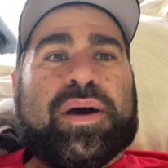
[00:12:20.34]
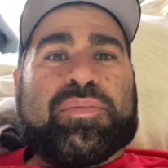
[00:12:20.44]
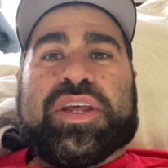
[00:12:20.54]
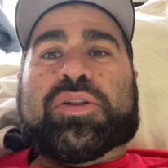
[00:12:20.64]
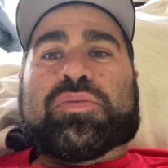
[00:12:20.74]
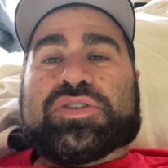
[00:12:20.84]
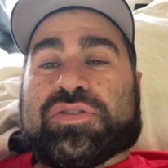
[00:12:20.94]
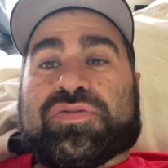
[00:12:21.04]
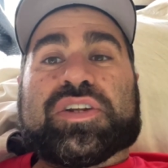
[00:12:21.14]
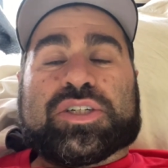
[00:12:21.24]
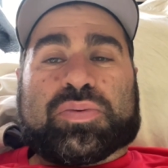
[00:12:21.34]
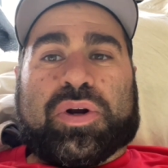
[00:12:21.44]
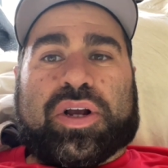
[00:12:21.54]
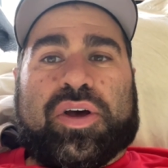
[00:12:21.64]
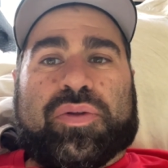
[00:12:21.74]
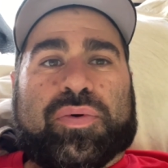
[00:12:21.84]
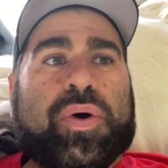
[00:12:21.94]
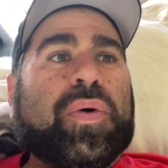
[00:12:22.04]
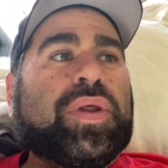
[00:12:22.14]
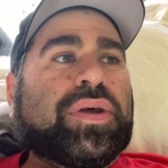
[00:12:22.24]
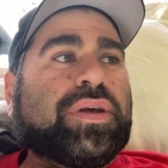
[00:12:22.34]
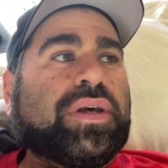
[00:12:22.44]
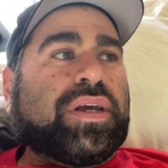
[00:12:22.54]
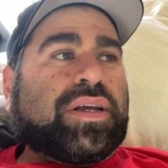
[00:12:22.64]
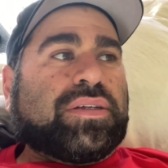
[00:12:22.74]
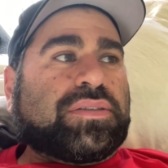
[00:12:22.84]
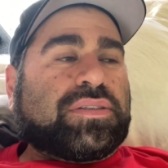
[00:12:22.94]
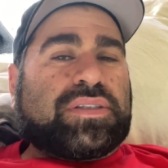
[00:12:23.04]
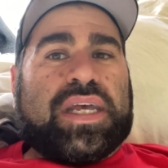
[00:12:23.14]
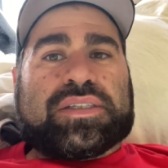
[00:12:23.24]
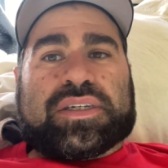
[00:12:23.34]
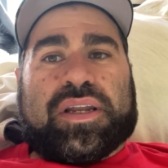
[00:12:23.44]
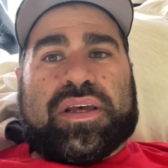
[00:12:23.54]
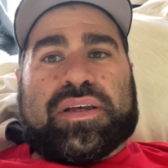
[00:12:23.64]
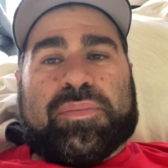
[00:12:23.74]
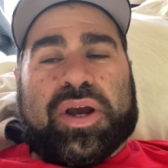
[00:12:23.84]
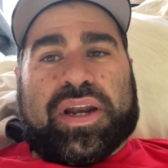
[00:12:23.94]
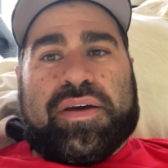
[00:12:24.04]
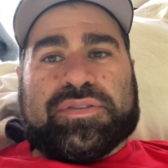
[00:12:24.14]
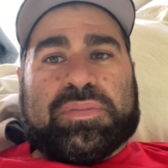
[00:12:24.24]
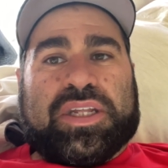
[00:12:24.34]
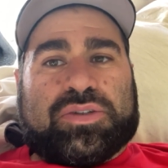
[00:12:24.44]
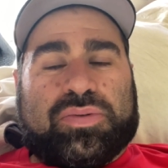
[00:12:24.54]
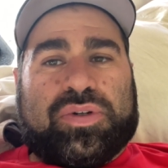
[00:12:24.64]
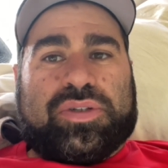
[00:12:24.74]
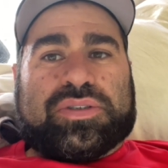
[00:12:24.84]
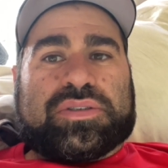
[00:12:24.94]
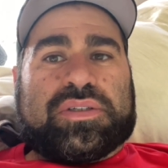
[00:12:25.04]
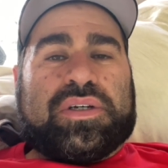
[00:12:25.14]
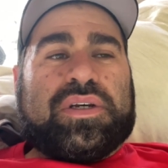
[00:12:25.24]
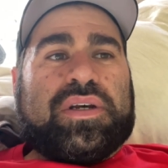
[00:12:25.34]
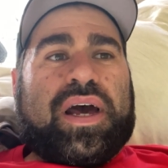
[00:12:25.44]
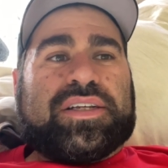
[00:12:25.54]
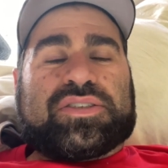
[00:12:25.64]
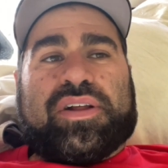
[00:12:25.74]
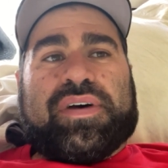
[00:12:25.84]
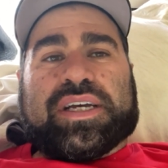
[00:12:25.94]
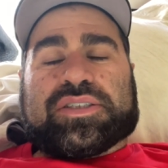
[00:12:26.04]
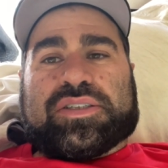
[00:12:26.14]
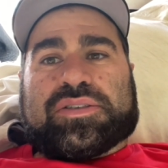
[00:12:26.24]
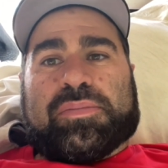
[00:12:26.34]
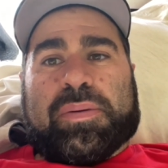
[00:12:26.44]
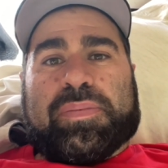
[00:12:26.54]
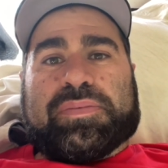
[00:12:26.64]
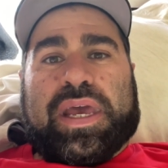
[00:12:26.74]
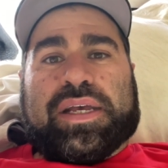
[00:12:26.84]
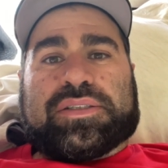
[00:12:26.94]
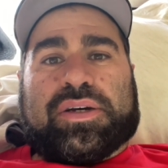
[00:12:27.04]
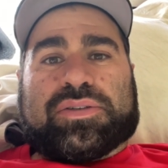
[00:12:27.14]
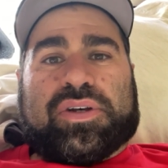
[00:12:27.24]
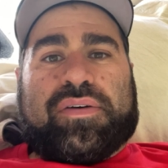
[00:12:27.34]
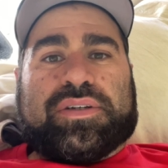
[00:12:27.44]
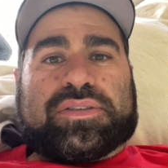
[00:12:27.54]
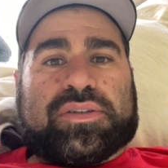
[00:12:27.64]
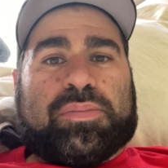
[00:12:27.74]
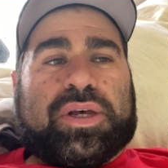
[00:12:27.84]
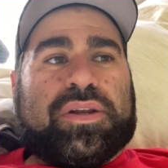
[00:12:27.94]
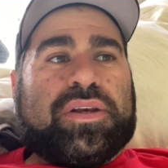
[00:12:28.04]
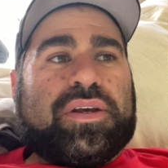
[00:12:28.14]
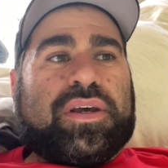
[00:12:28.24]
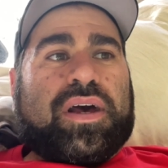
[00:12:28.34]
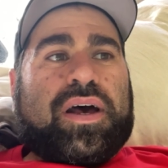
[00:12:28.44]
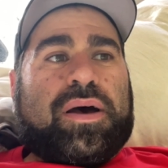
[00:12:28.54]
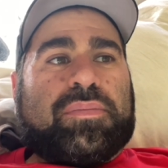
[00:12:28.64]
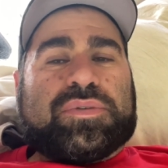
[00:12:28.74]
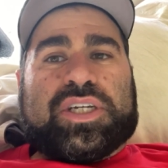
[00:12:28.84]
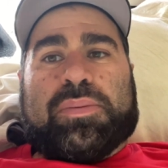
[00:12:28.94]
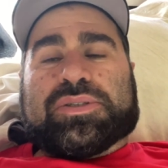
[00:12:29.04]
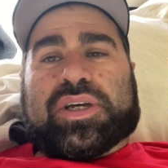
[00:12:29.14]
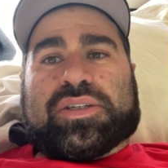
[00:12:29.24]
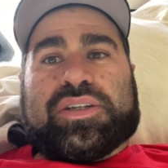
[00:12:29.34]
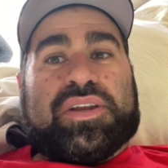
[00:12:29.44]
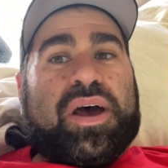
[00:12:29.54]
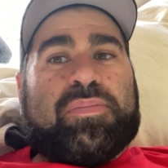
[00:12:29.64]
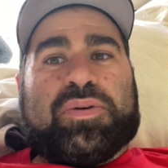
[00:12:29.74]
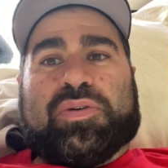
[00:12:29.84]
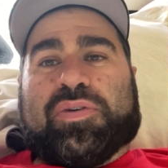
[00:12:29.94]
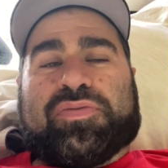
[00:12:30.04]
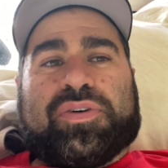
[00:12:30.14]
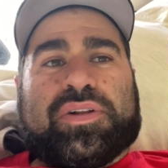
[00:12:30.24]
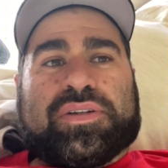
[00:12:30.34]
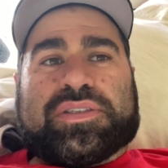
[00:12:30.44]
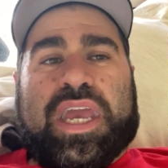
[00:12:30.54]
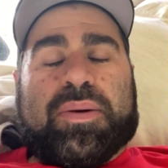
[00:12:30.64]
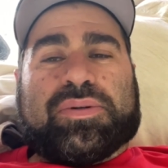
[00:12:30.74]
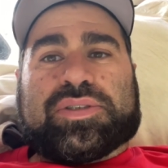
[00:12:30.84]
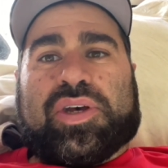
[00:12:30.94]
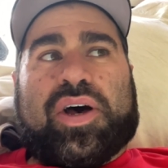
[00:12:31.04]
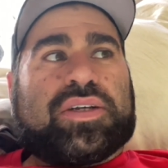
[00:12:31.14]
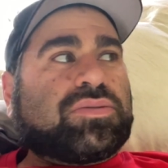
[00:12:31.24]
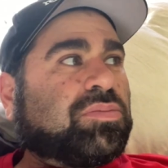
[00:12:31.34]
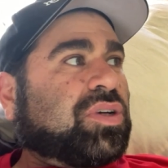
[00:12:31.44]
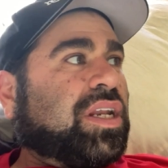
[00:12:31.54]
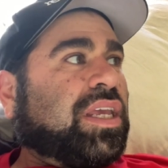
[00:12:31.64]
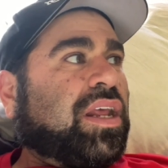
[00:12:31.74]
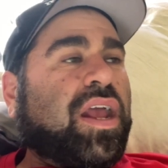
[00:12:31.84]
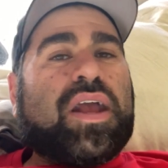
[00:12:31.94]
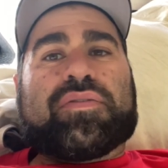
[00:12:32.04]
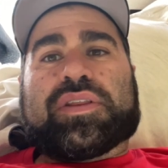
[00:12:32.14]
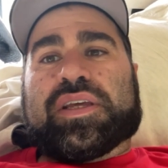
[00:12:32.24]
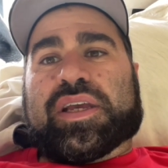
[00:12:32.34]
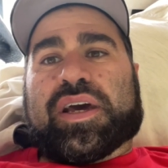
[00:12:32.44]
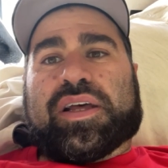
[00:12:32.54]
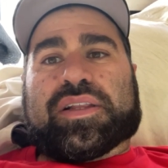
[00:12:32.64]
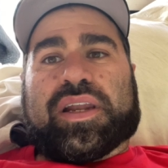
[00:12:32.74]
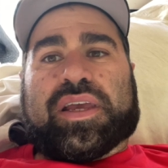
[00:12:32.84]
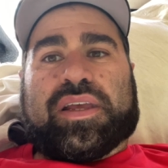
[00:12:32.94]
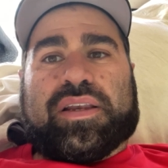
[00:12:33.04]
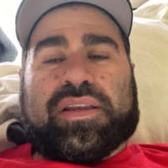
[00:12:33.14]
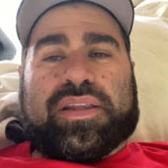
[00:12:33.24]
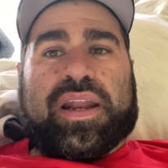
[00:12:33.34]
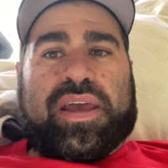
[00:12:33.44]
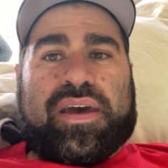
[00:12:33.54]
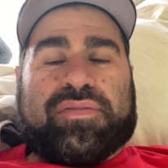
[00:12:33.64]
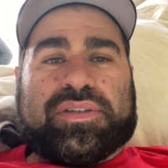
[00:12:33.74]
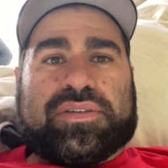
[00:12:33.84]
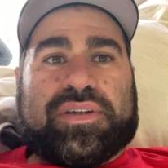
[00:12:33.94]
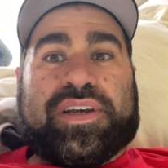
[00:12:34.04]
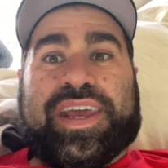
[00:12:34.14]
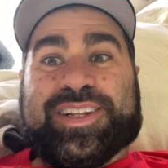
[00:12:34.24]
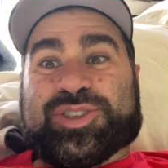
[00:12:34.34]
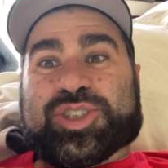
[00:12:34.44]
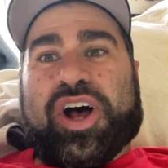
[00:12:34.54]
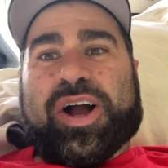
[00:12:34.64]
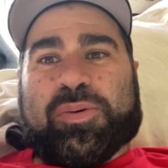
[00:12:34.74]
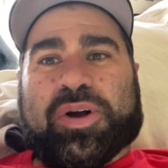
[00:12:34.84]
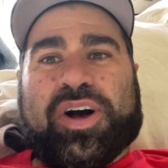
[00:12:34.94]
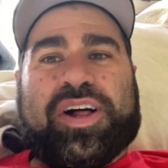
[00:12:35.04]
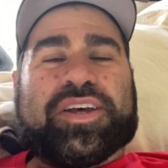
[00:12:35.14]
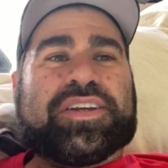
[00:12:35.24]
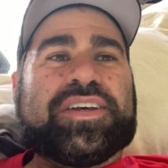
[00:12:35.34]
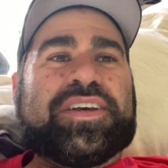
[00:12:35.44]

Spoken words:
dealing with just finished work on the road, because I'm not going to have as many tools. I still have access to my dad's house, obviously, but Jamie's got a beautiful table saw, so I'm trying to get everything cut that I have in stock, we'll call it.